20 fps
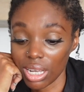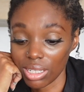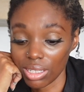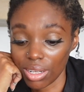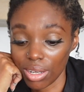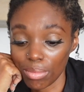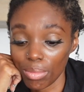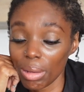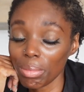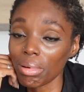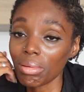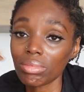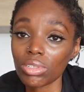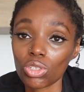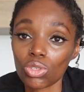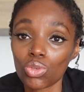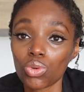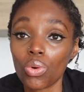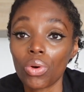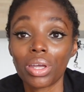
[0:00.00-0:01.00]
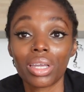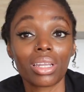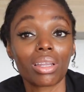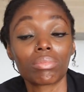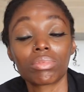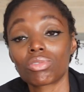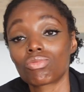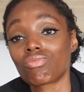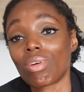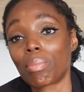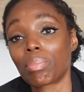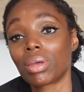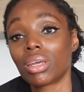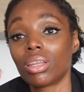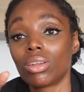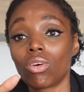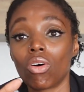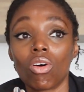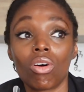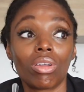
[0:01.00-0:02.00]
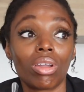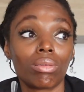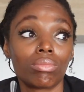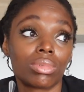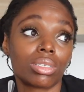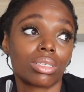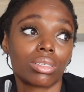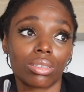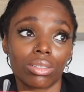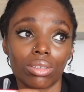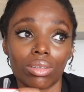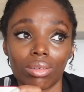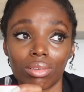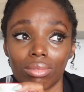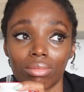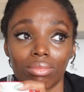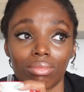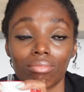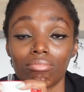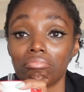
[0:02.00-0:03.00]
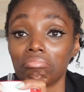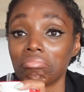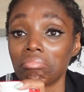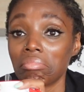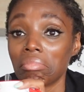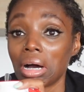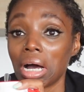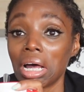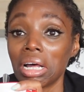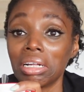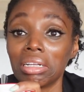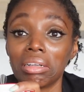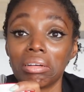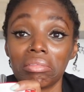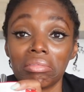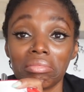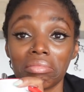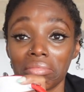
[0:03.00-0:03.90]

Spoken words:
know. Maybe I'm just talking, I'm just rabbiting on, I'm just, I don't know.